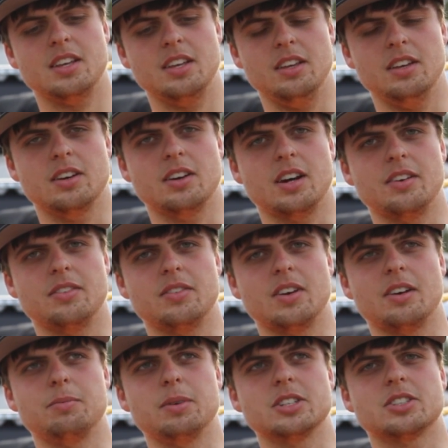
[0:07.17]
You know,
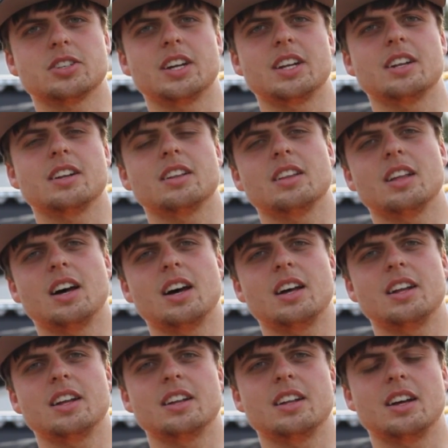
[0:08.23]
I've been training a
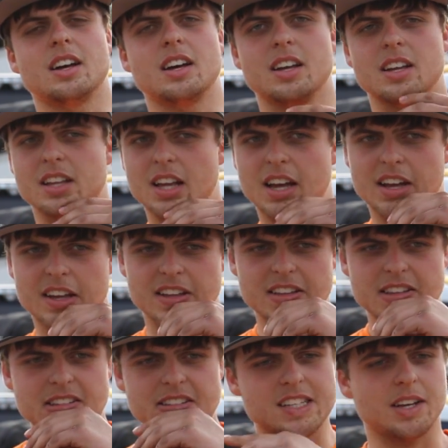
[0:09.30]
lot, and
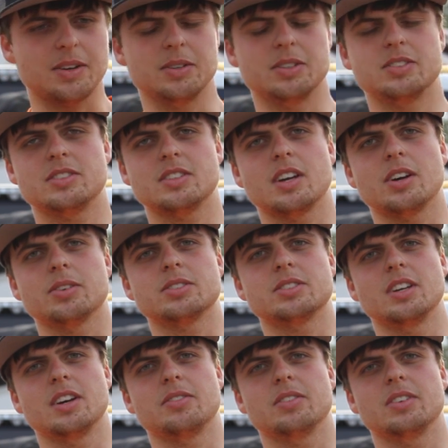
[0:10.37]
I was
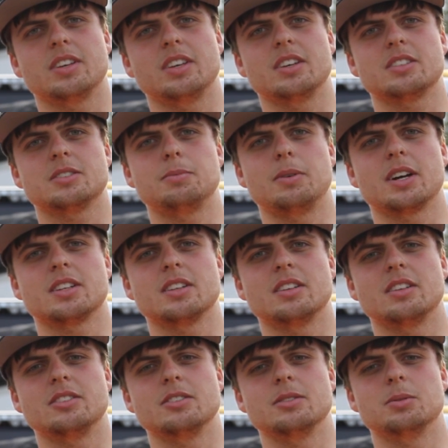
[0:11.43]
definitely expecting
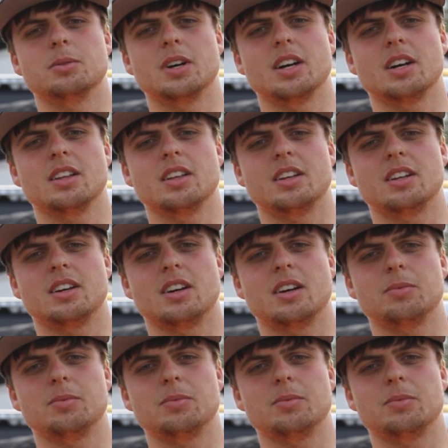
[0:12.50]
to do well, and